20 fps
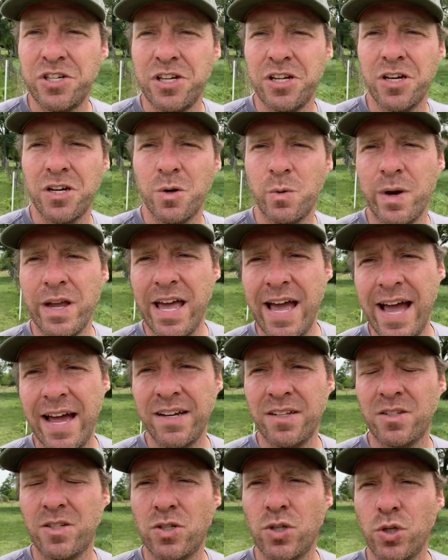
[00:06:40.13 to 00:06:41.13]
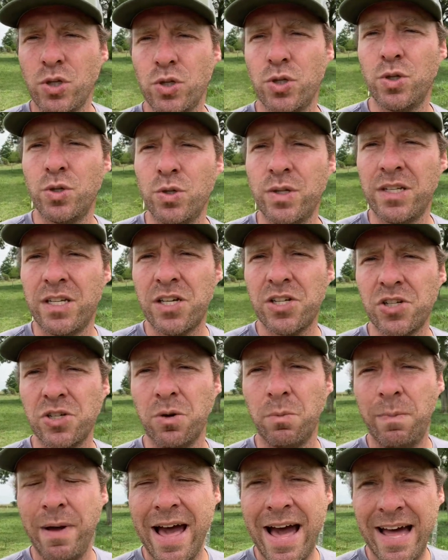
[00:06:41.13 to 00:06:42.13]
year we added two
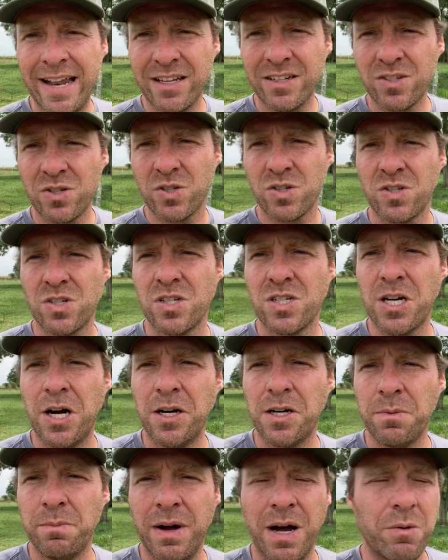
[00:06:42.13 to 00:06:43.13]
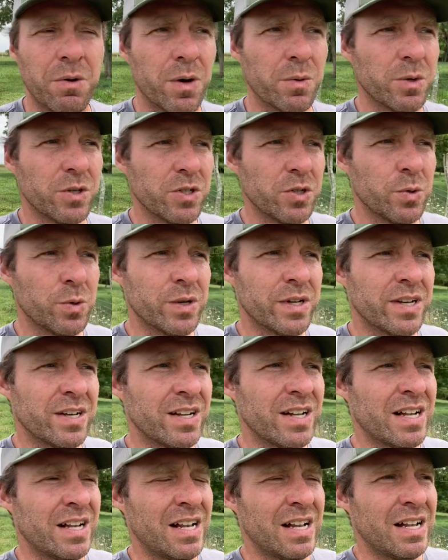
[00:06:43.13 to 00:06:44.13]
additional paddocks just to talk about what we're doing.
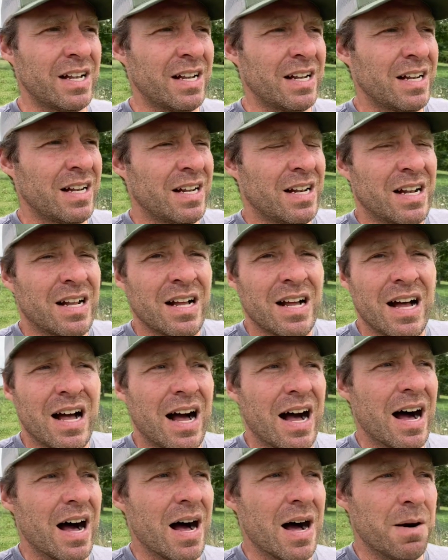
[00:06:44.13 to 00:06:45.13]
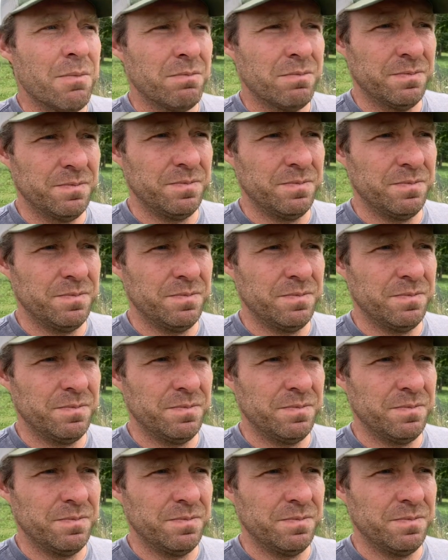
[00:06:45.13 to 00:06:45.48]
Um,